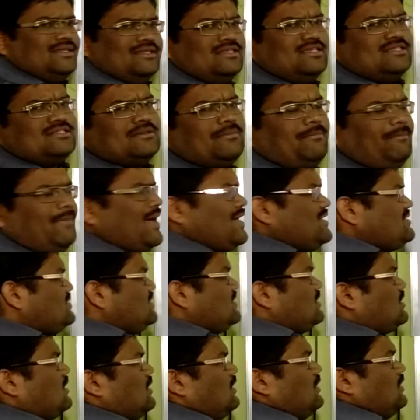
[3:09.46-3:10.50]
This is a
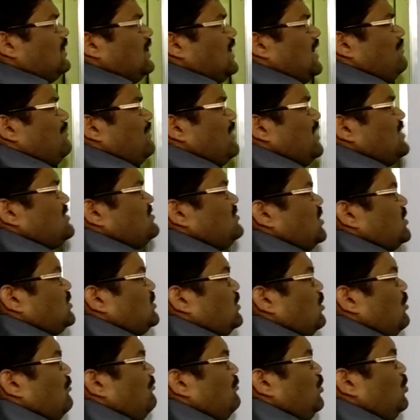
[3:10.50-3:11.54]
basic chemical
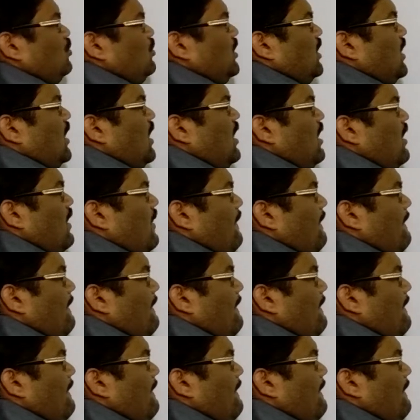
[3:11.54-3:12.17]
structure of urea.